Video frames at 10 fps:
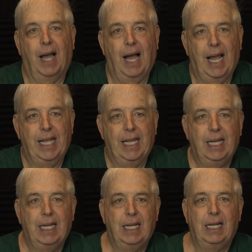Hi,
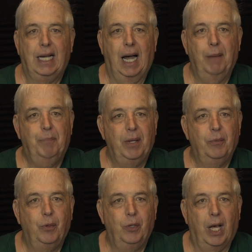I'm
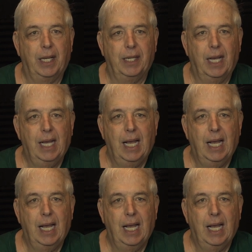Pete Rulon.